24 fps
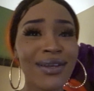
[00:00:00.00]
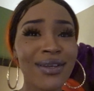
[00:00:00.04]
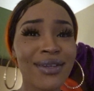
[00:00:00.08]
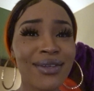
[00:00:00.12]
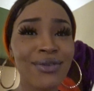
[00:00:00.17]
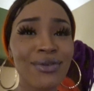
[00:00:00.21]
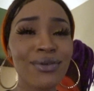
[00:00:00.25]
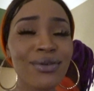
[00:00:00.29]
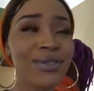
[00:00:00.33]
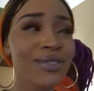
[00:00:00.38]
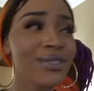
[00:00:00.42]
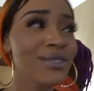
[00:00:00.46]

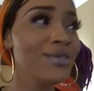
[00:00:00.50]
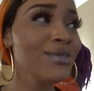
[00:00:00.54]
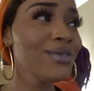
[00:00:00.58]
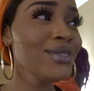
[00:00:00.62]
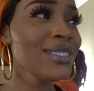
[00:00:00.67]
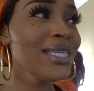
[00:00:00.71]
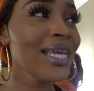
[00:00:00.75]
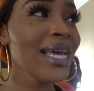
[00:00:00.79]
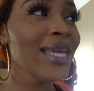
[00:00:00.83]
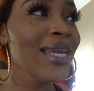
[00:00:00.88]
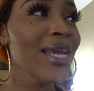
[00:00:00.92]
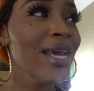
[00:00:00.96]
You you
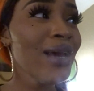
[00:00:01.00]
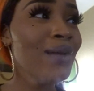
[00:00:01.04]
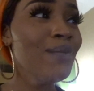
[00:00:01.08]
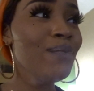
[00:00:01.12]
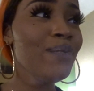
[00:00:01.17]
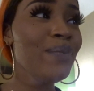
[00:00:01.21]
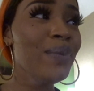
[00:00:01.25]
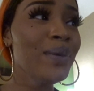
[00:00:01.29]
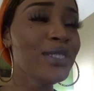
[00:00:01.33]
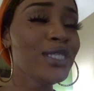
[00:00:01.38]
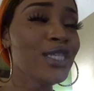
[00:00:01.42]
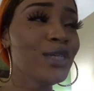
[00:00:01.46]

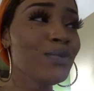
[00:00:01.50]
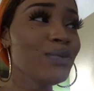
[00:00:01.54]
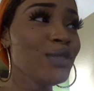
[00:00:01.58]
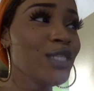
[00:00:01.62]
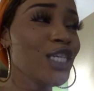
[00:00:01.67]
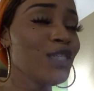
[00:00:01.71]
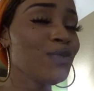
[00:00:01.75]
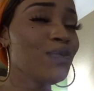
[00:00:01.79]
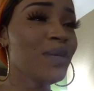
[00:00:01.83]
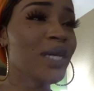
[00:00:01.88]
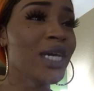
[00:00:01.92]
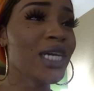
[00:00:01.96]
said
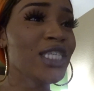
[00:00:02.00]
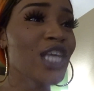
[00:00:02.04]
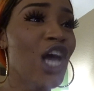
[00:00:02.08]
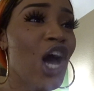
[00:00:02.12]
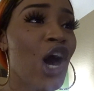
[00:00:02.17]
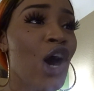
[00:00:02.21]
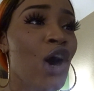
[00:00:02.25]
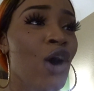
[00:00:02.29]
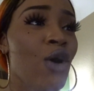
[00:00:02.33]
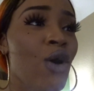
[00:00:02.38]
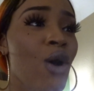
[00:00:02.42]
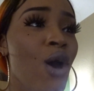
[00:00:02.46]
just because
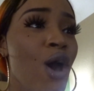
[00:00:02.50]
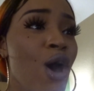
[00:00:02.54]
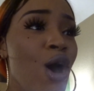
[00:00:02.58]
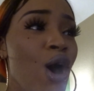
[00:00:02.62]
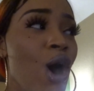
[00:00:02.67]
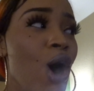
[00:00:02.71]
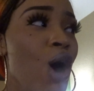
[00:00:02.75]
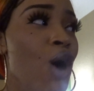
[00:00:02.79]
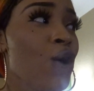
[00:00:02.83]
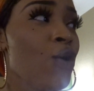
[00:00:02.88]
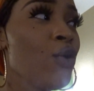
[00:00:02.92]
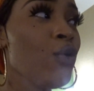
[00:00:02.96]
oh
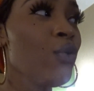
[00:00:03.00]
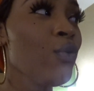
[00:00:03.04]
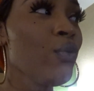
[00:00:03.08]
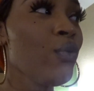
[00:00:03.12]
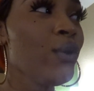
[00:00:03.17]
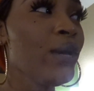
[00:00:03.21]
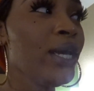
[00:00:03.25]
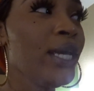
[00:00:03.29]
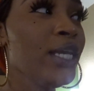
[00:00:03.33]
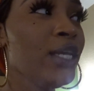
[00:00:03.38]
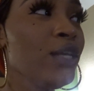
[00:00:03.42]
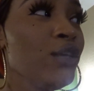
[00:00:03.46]
oh
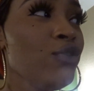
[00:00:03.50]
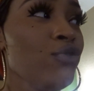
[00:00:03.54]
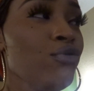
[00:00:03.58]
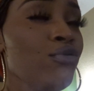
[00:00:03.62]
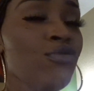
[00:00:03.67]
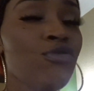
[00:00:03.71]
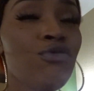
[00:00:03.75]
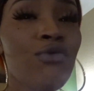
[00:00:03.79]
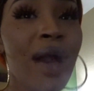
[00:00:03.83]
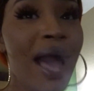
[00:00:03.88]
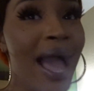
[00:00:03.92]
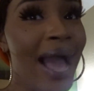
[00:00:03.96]
we you
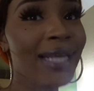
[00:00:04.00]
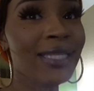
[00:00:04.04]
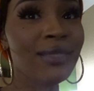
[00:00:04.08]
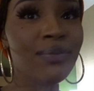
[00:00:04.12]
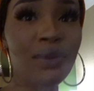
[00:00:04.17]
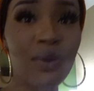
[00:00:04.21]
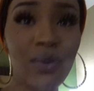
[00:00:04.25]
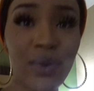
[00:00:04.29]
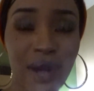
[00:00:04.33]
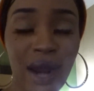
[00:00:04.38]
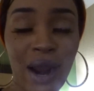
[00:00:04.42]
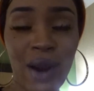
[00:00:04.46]
you asked
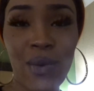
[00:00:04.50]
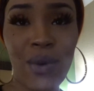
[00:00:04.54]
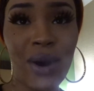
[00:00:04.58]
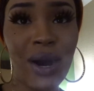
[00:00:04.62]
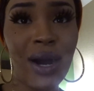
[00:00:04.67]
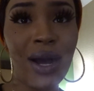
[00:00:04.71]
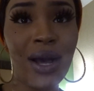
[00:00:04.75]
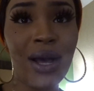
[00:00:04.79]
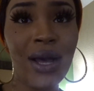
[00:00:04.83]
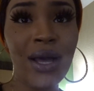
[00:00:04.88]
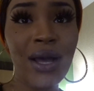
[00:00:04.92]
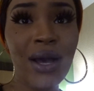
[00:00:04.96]
me what I
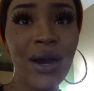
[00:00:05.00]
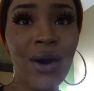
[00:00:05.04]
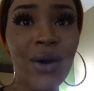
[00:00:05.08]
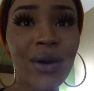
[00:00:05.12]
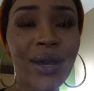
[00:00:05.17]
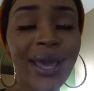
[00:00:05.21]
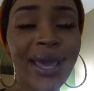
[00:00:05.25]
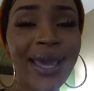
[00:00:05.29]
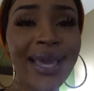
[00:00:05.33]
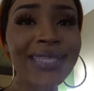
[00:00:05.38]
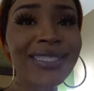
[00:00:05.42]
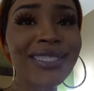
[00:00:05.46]
want.
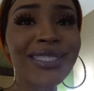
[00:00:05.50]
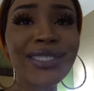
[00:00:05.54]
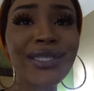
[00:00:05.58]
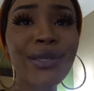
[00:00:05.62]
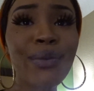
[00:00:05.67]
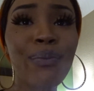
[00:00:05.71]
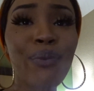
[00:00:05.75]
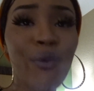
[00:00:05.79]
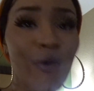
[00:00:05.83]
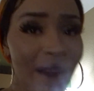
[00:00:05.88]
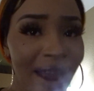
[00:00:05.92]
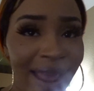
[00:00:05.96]
Okay, it's just
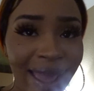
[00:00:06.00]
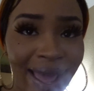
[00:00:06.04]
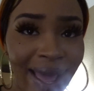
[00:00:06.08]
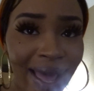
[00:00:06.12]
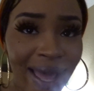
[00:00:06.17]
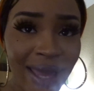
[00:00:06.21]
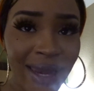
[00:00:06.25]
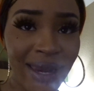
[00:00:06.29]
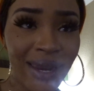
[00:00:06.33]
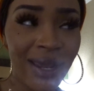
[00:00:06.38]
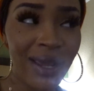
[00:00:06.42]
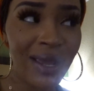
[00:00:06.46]
a
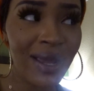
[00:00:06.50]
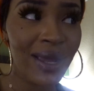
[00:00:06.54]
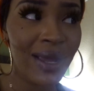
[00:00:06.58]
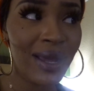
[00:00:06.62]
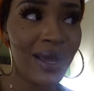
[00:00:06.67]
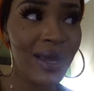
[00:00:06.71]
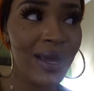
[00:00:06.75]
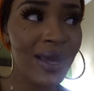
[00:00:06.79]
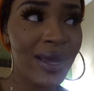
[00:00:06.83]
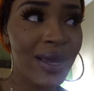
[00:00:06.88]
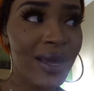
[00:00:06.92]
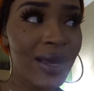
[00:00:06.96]
brand.
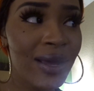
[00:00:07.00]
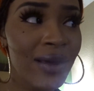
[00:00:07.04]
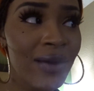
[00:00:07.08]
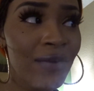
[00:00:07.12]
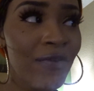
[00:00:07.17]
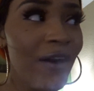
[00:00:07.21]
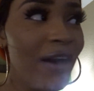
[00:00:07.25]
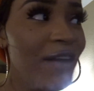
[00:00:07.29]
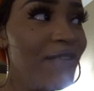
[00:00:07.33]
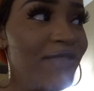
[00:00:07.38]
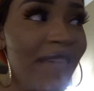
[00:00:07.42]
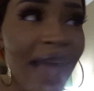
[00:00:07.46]

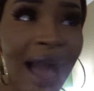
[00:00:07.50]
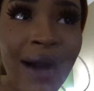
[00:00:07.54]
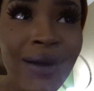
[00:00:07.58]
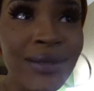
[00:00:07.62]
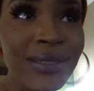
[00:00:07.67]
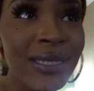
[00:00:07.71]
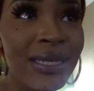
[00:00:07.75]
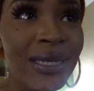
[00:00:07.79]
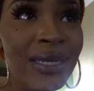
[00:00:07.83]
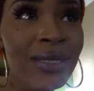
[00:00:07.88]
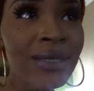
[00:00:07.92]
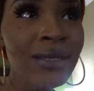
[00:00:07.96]
Five
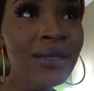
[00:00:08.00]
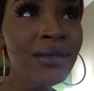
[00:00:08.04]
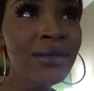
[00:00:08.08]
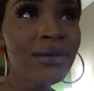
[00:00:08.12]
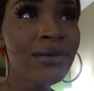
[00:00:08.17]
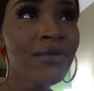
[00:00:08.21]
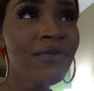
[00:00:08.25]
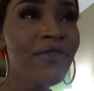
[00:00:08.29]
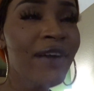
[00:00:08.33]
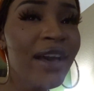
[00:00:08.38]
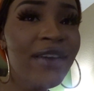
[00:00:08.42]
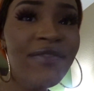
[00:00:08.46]
thousand,
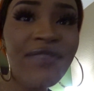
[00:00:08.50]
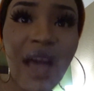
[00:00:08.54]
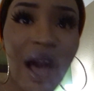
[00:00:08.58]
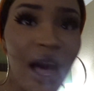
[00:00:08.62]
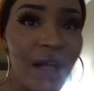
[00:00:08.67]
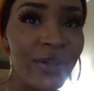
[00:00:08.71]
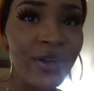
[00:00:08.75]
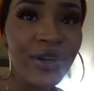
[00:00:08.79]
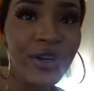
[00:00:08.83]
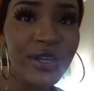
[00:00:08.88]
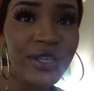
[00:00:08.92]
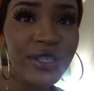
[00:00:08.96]
five
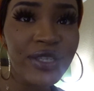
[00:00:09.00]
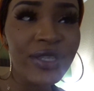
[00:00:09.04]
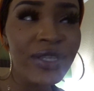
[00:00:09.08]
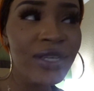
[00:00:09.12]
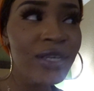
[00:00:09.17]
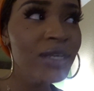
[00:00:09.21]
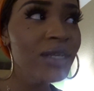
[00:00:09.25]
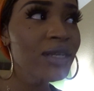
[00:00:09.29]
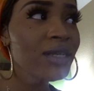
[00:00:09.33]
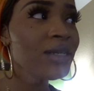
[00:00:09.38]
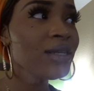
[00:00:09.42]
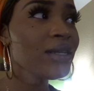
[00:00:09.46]
dollars.
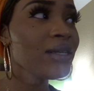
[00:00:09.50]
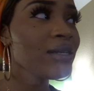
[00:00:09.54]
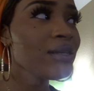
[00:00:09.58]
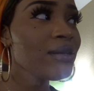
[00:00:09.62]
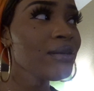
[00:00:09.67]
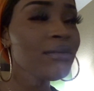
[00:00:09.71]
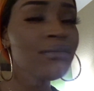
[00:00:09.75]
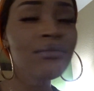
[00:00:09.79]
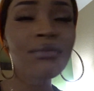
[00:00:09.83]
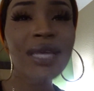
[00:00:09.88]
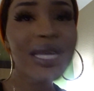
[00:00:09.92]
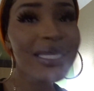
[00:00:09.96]

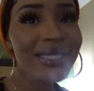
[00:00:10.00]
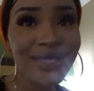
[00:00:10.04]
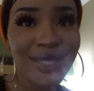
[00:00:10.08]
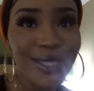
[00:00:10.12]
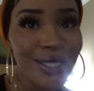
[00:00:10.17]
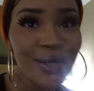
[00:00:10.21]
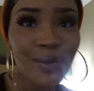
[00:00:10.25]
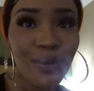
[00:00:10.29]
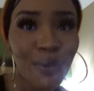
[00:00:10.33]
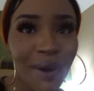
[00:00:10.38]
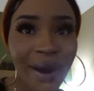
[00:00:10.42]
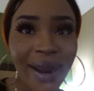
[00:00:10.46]
It's
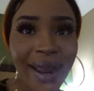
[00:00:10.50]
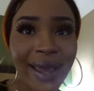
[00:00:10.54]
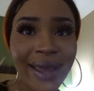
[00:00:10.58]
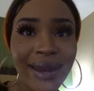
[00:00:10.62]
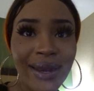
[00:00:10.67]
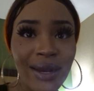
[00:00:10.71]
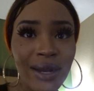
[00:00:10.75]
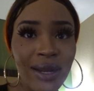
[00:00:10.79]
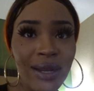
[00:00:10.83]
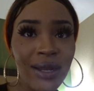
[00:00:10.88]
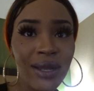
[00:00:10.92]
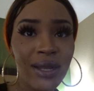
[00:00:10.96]
just a
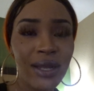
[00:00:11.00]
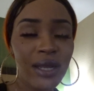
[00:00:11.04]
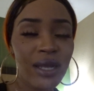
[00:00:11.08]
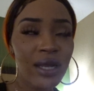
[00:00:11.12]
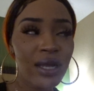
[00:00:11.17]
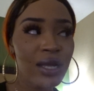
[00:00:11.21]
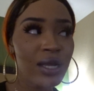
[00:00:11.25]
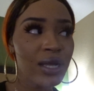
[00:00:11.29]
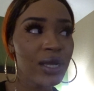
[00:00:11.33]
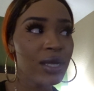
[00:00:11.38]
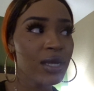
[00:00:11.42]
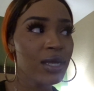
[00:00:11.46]
brand.
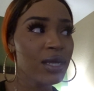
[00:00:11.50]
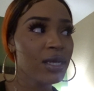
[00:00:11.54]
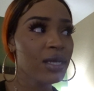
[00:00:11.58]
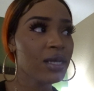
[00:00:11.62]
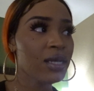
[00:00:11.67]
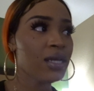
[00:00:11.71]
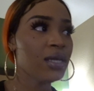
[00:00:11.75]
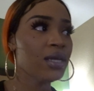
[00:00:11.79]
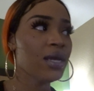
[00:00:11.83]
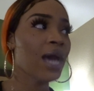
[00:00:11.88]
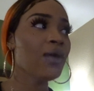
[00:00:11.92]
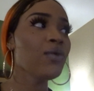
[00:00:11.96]

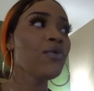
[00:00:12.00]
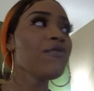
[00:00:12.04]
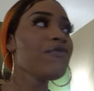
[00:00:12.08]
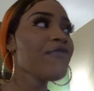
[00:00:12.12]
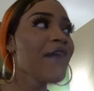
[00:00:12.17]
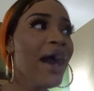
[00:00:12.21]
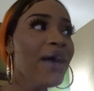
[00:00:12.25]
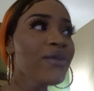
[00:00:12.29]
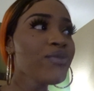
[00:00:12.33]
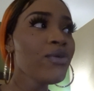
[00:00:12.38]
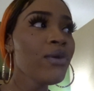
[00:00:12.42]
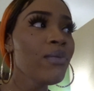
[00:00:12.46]
I don't
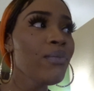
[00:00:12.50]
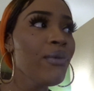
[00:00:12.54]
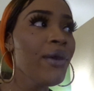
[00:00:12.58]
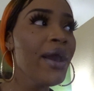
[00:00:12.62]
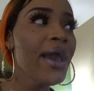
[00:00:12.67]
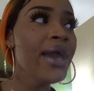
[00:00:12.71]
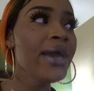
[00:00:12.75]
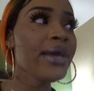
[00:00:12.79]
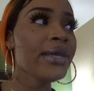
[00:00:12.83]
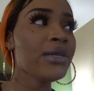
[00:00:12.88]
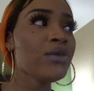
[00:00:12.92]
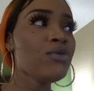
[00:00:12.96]
value a
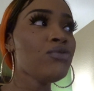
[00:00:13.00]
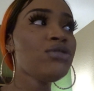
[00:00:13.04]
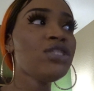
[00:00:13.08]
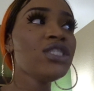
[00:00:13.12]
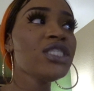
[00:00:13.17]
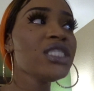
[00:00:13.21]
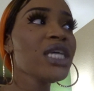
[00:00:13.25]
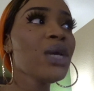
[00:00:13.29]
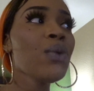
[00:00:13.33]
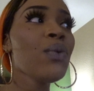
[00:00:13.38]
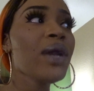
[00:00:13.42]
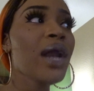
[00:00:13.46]
brand. You
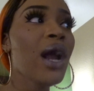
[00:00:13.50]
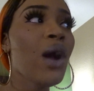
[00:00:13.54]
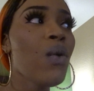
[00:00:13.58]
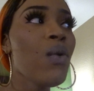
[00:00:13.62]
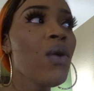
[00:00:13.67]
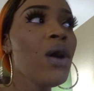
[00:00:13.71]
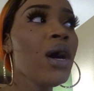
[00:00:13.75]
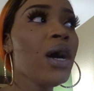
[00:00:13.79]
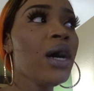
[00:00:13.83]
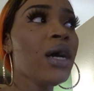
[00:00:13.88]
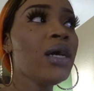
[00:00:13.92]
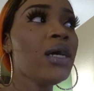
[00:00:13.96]
just say what I
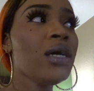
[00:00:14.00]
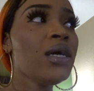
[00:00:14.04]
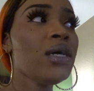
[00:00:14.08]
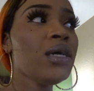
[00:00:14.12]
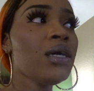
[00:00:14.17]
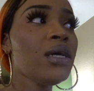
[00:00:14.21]
want.